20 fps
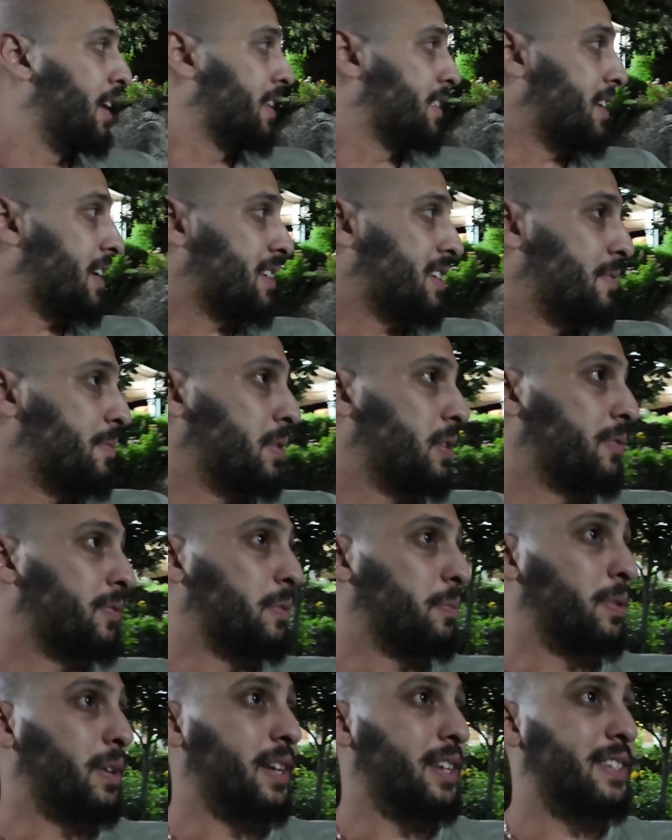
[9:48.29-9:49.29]
It's actually a
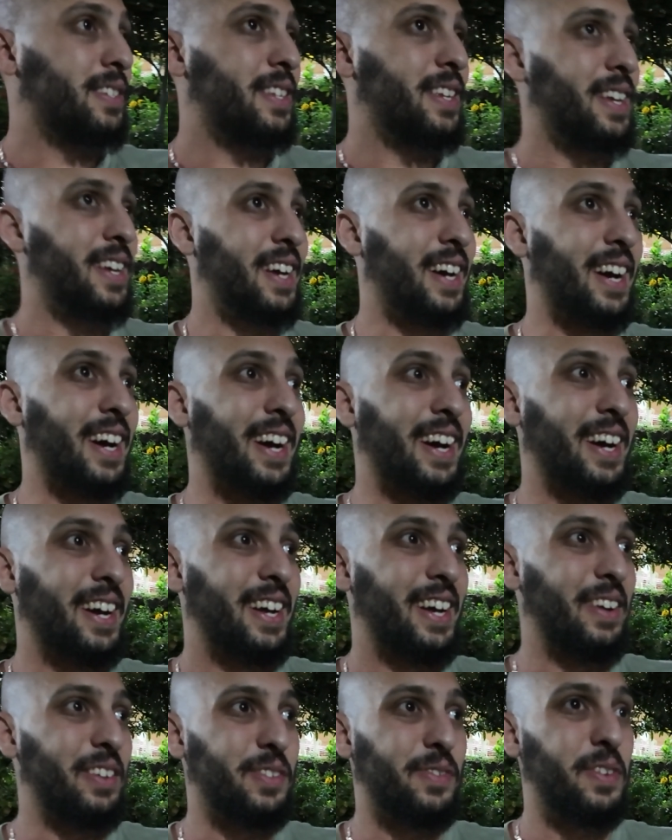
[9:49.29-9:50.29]
beautiful place. I
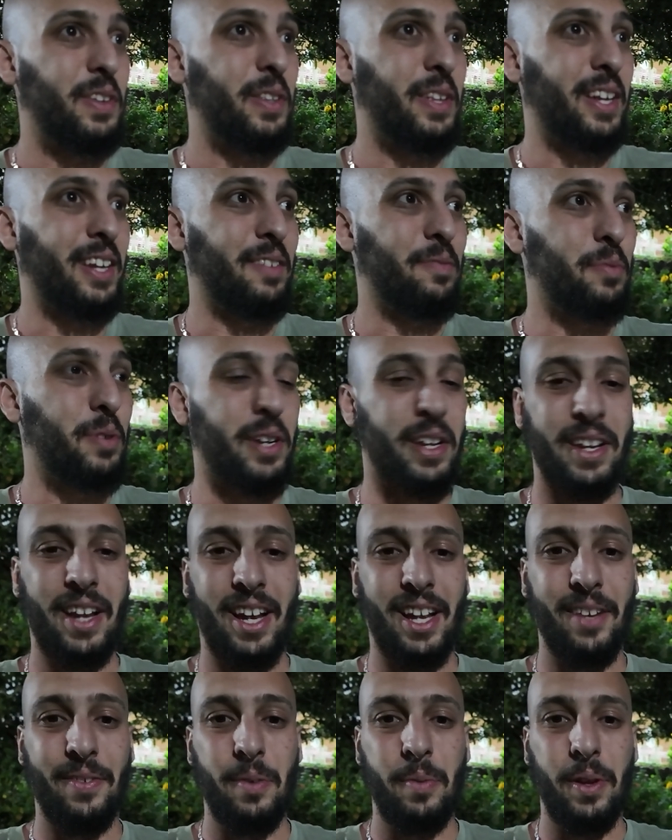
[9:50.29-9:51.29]
was feeling pretty
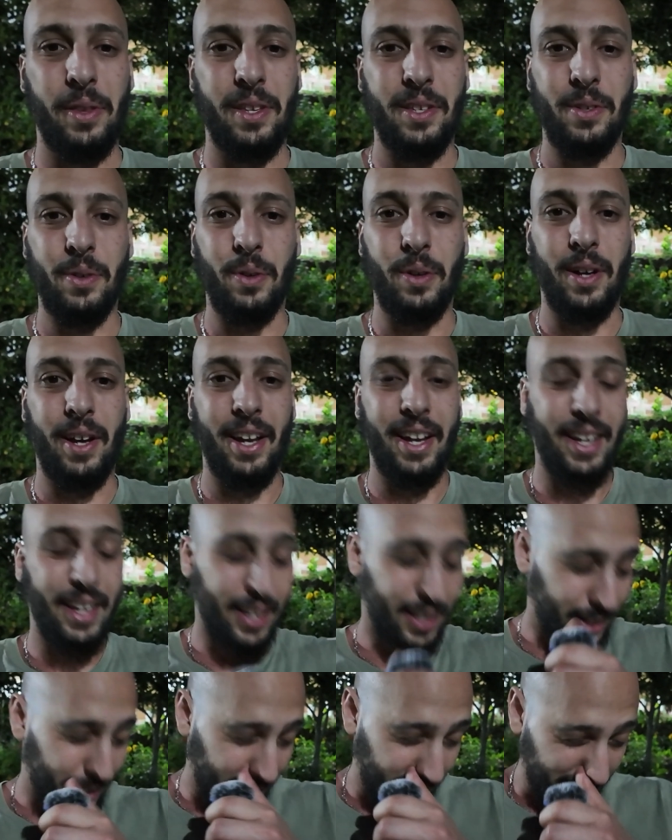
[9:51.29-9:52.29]
negative about this whole
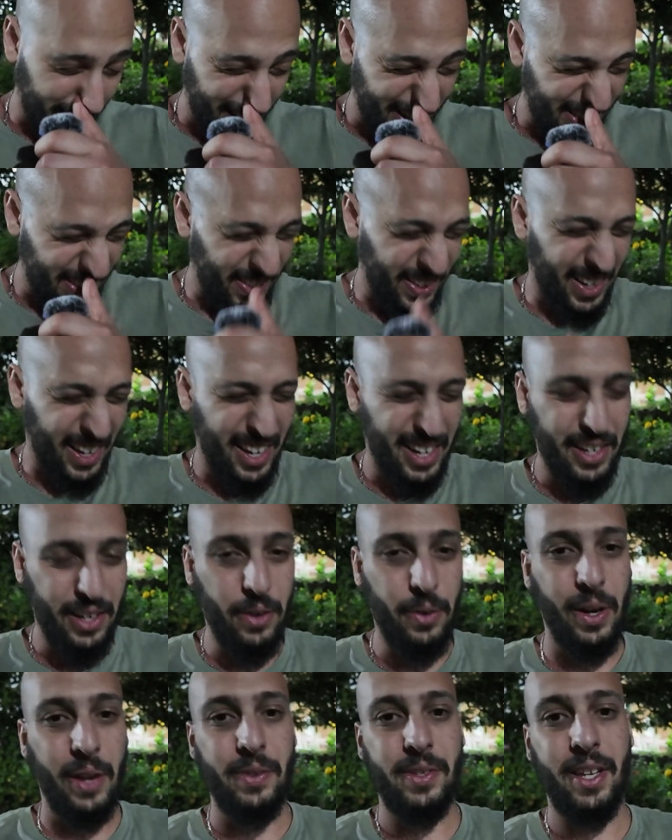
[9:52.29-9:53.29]
hike, considering I didn't
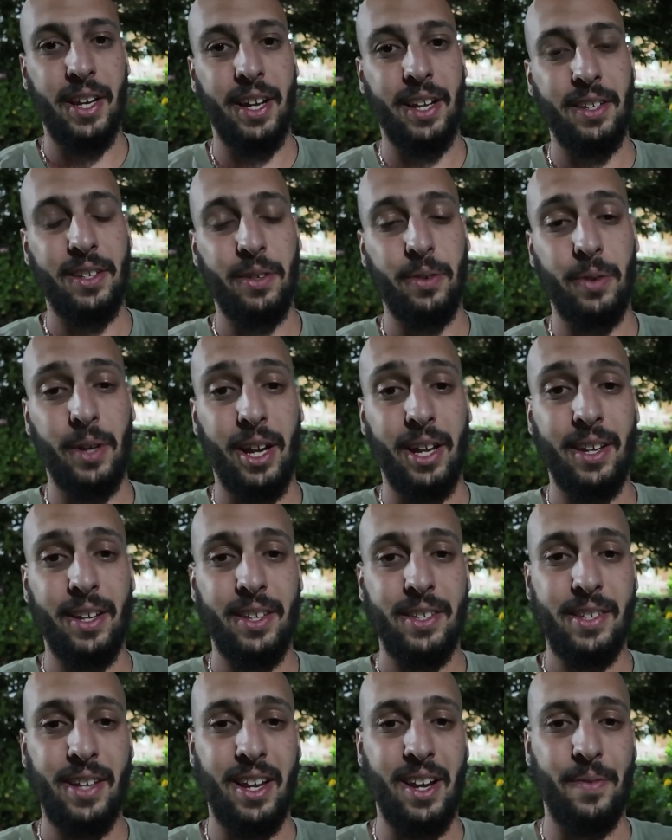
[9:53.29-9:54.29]
know what I was getting into when I
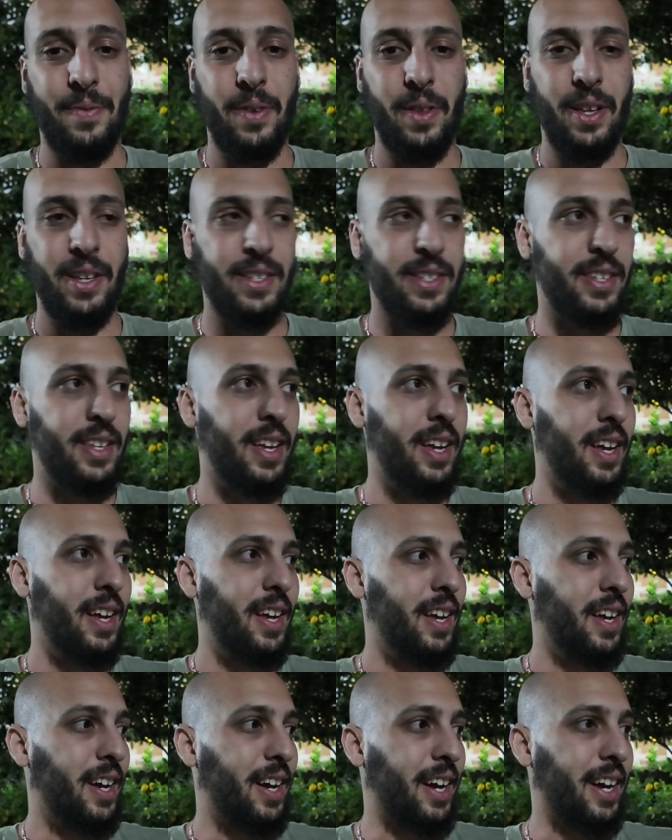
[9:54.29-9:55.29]
signed up for this.
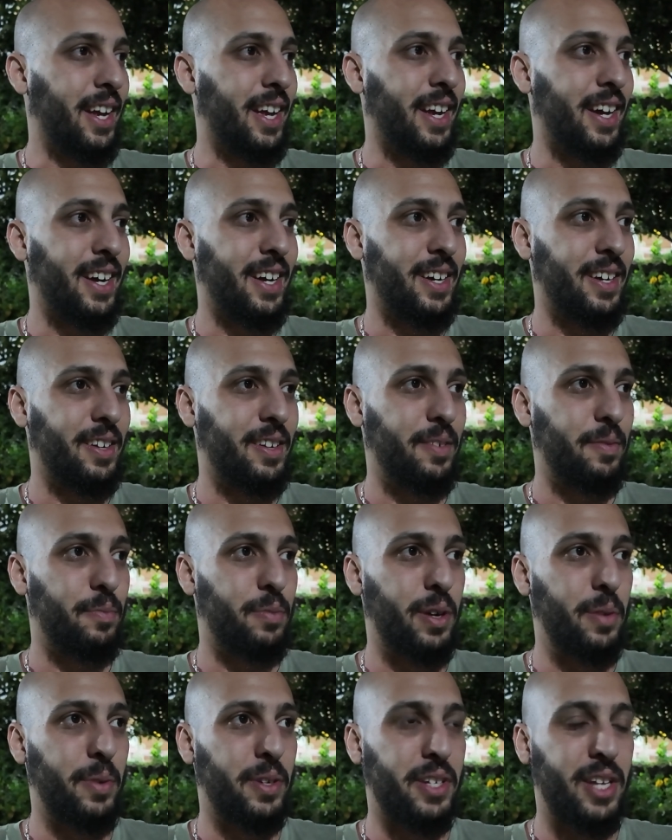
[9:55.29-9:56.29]
I
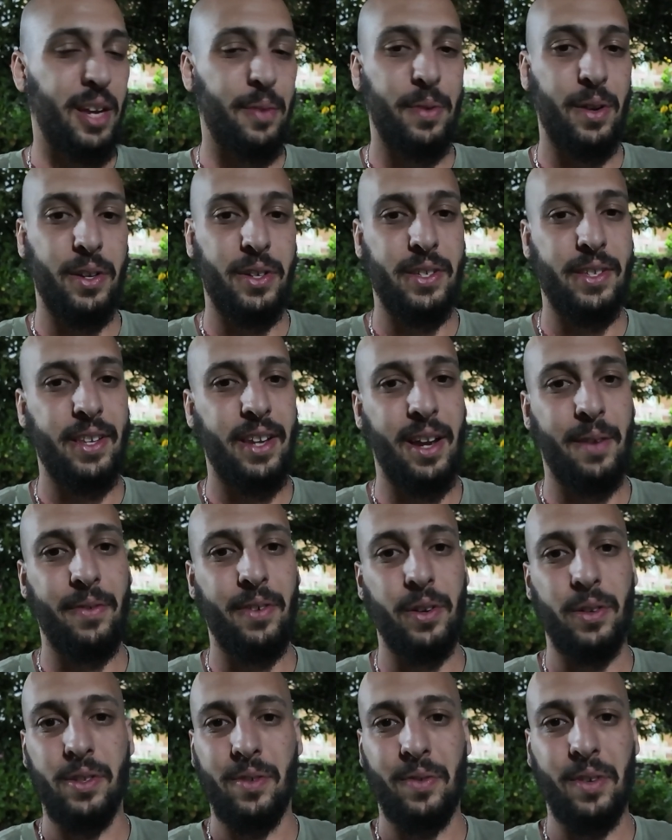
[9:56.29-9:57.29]
pretty much came here just to take
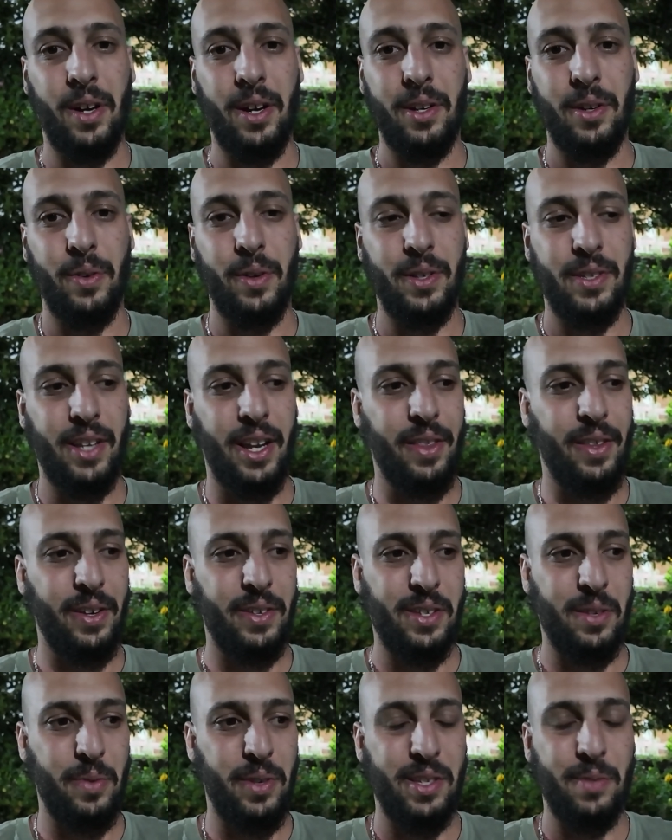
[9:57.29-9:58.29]
photos of condors, and I thought it
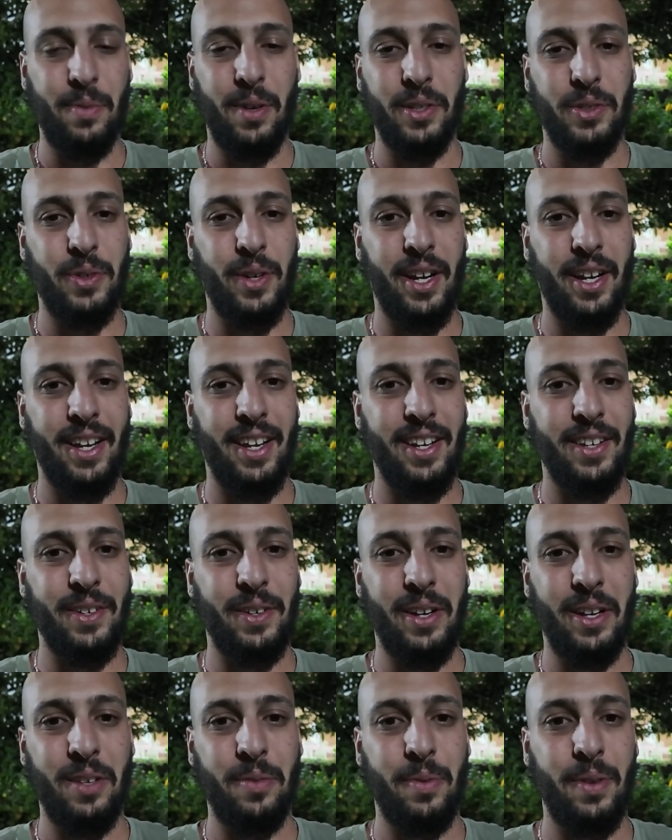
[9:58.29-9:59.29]
was going to be a small trek, and it
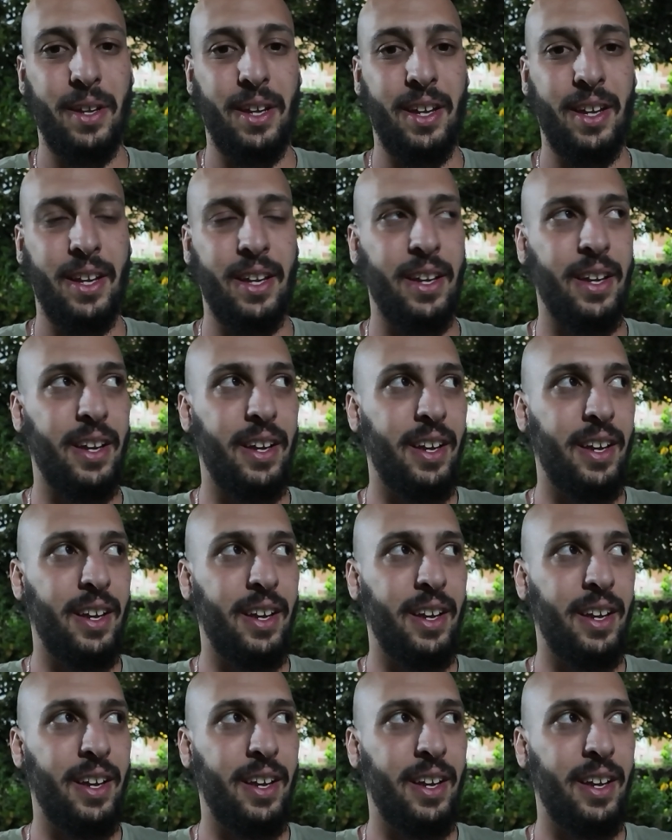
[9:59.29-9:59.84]
turned out to be